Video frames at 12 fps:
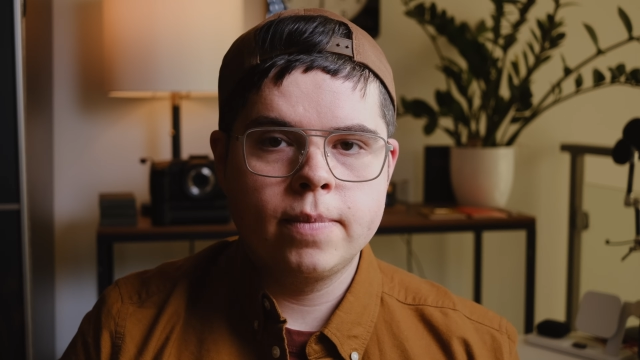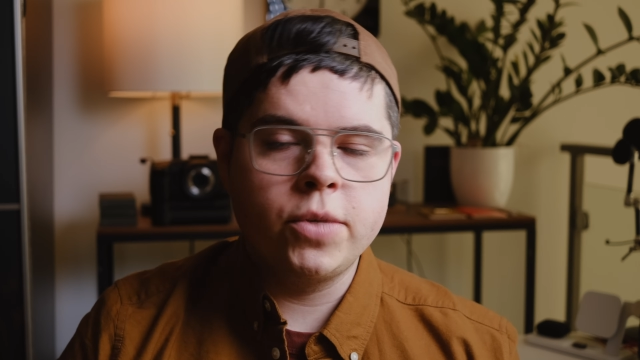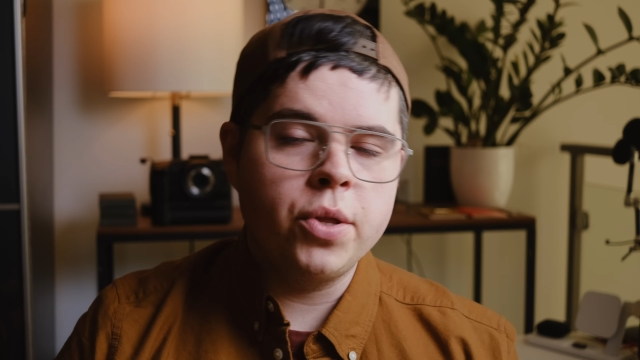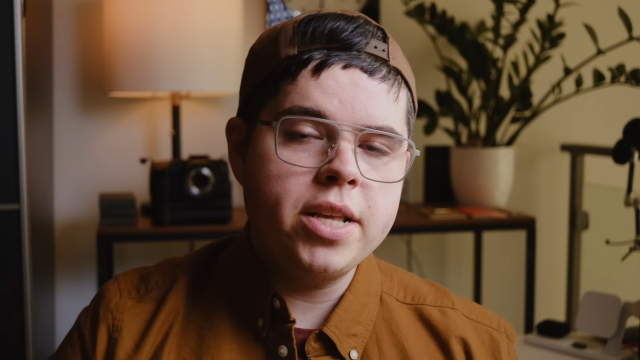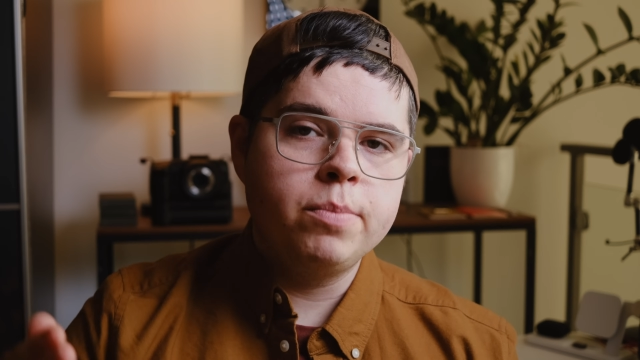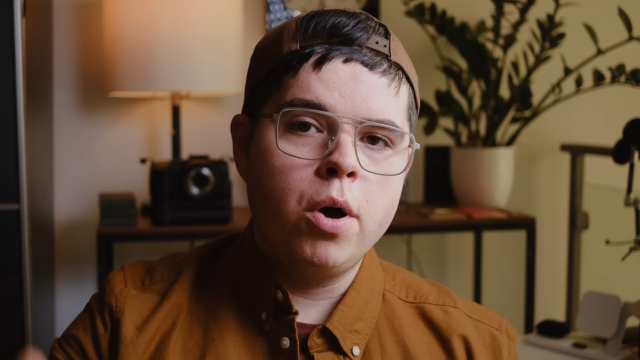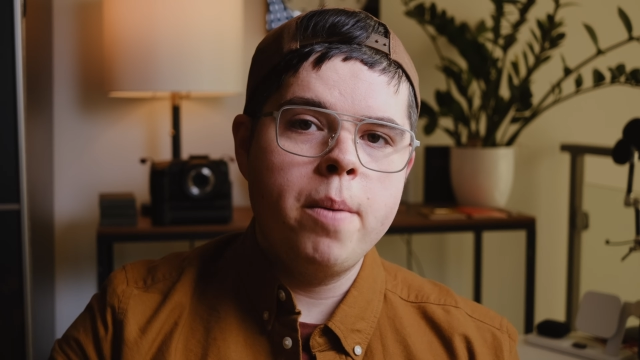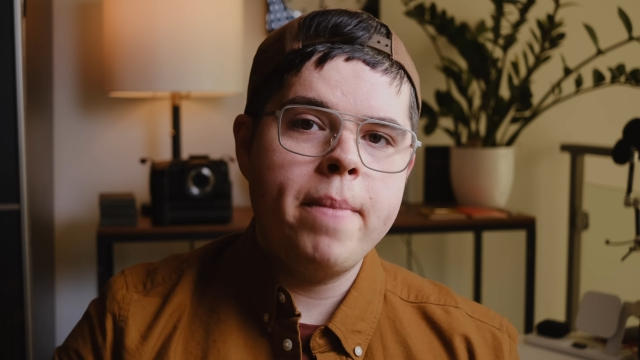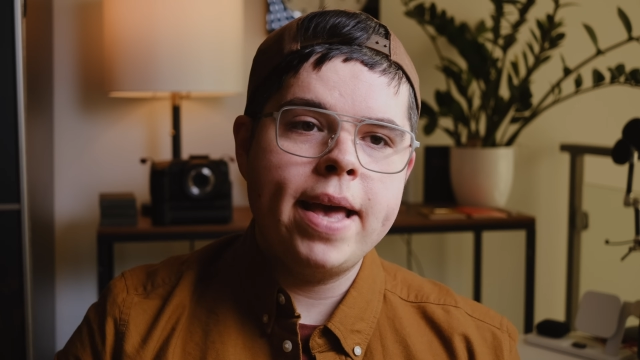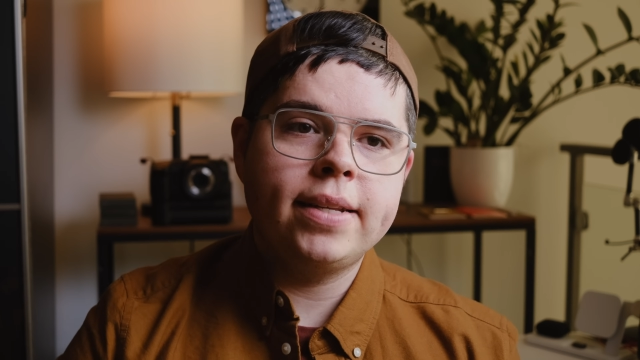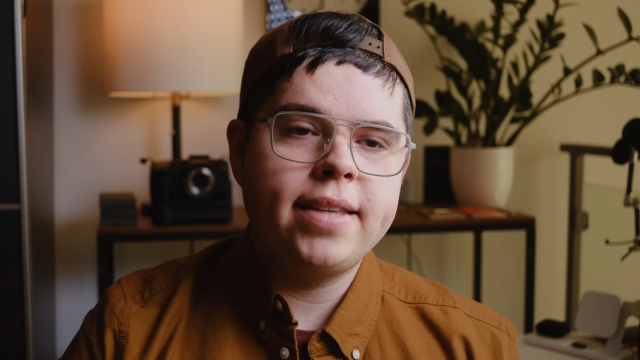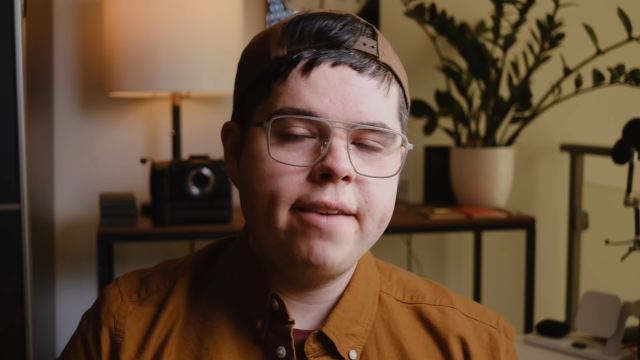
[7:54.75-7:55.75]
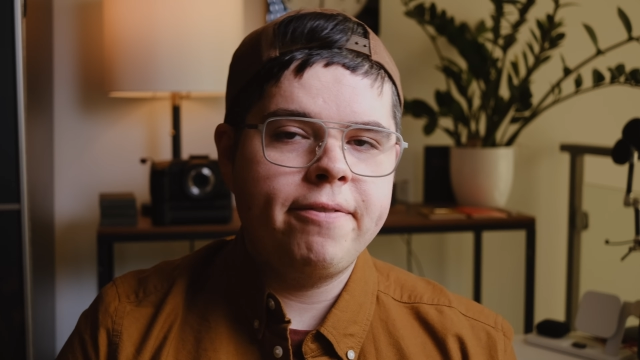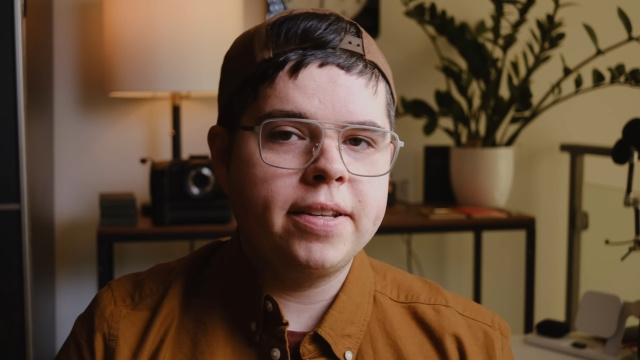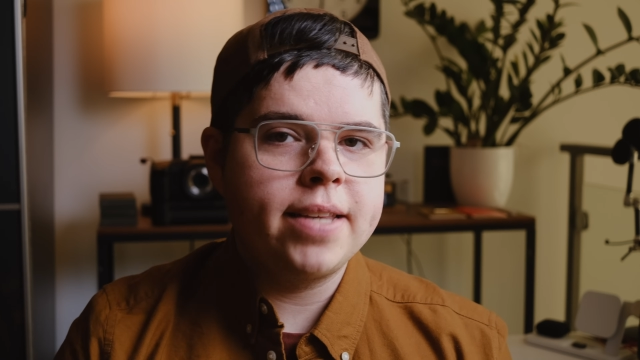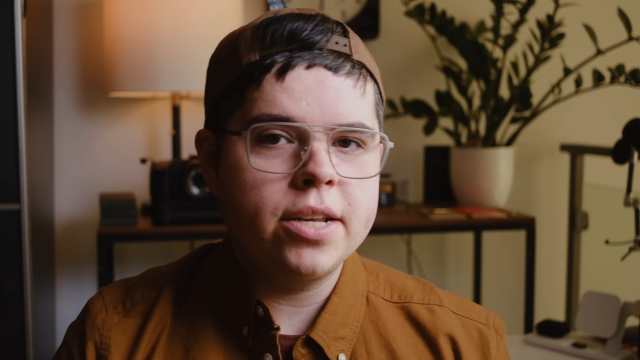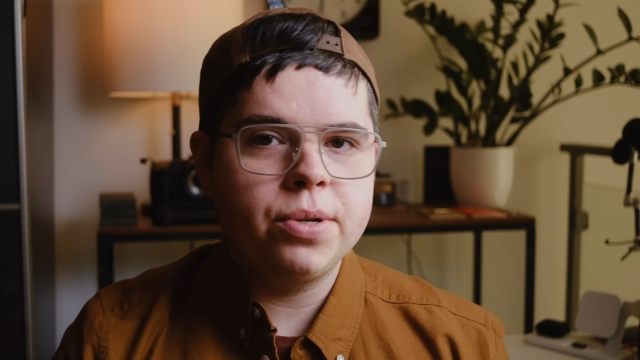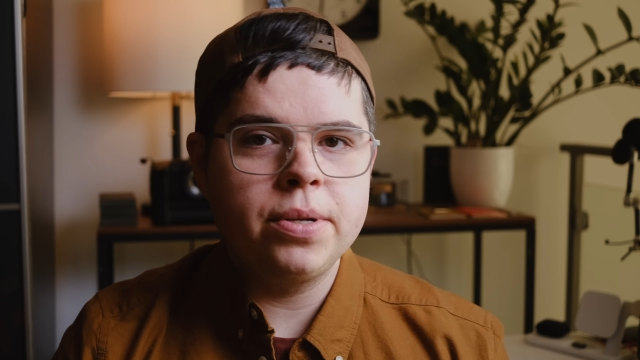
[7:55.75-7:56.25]
So these Moment MagSafe
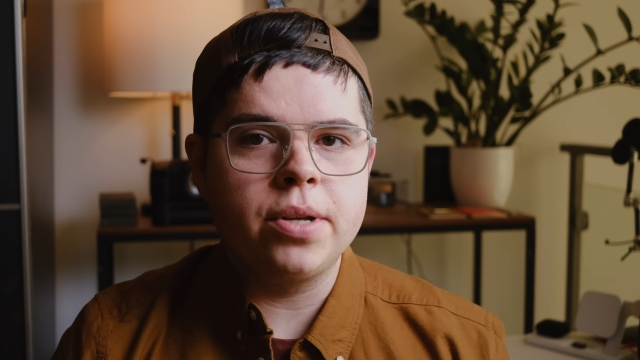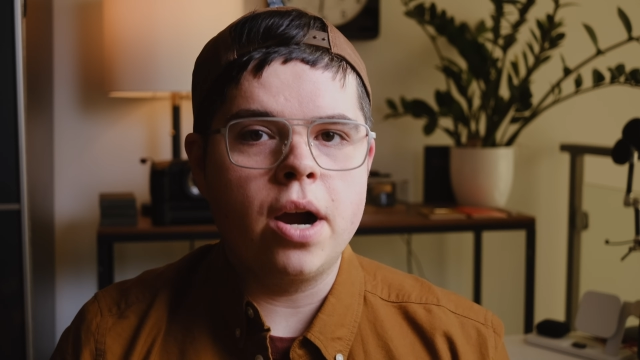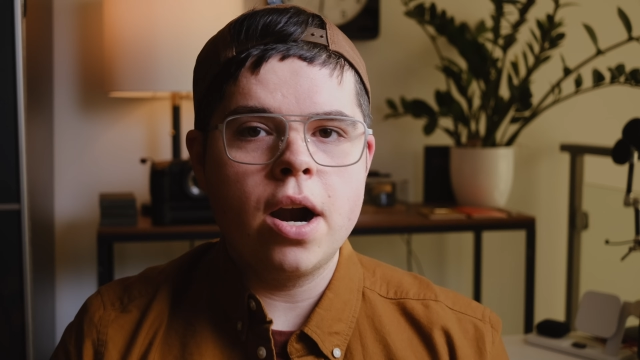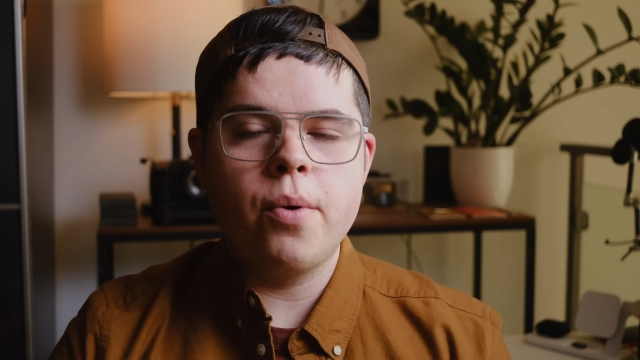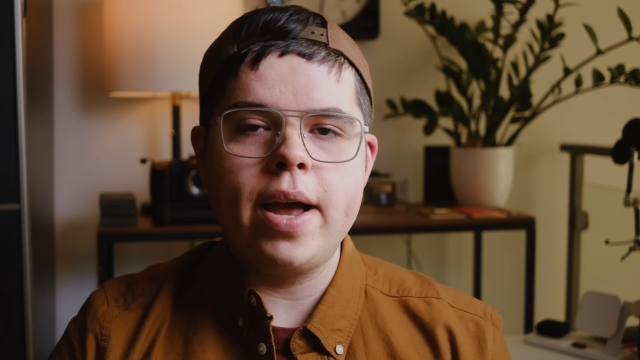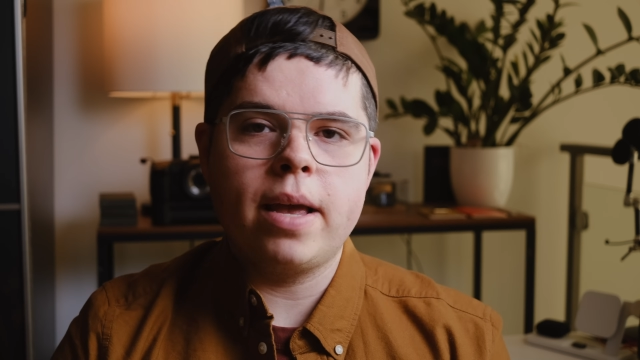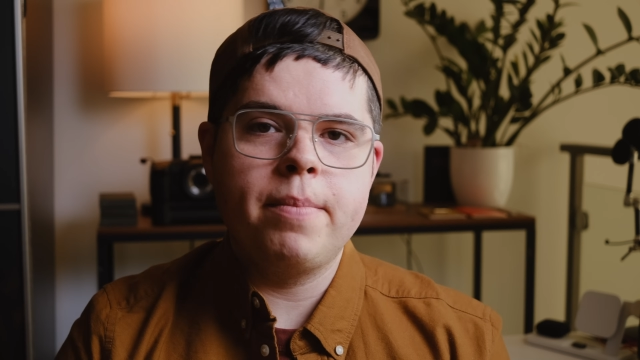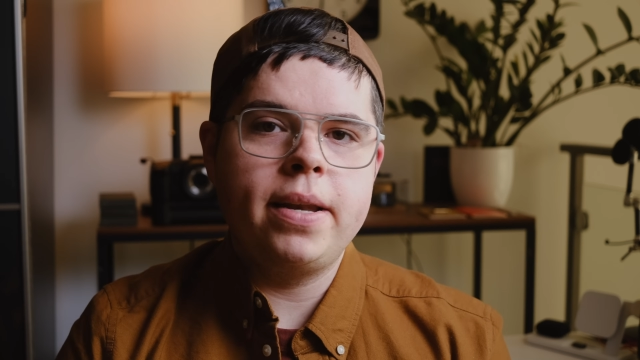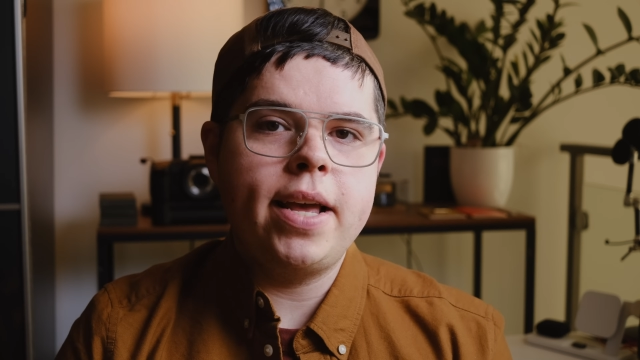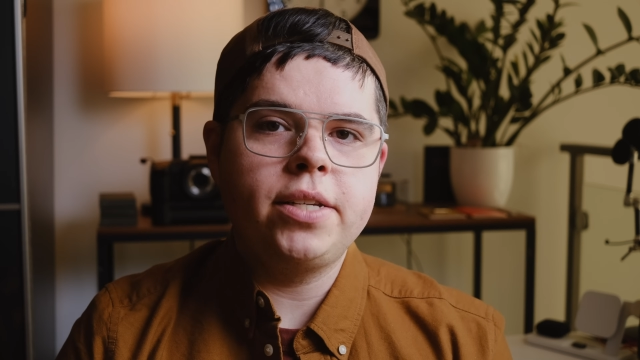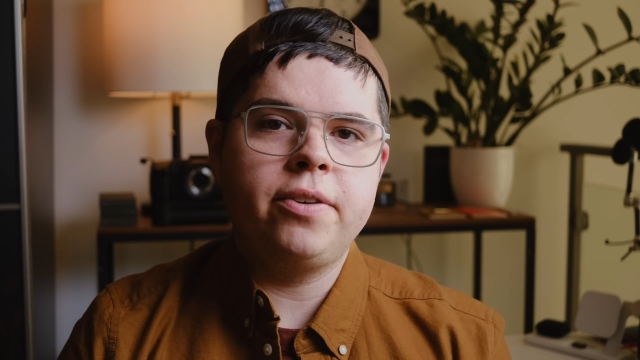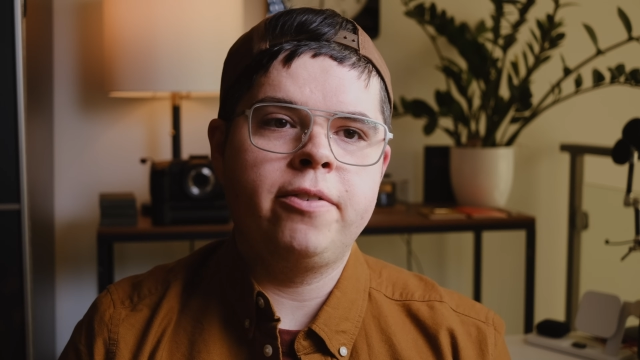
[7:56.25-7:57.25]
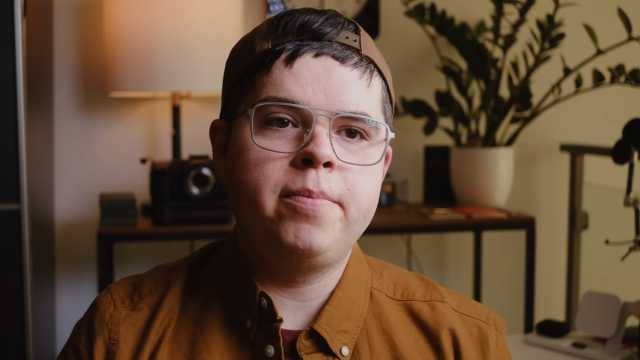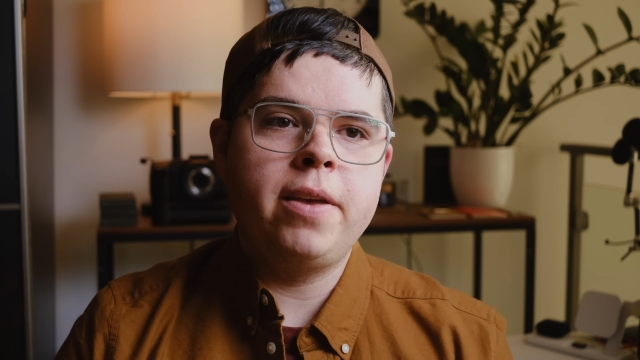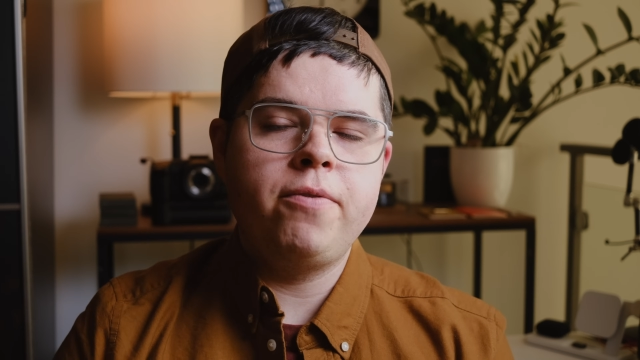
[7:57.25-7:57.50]
accessories are a recommendation for me.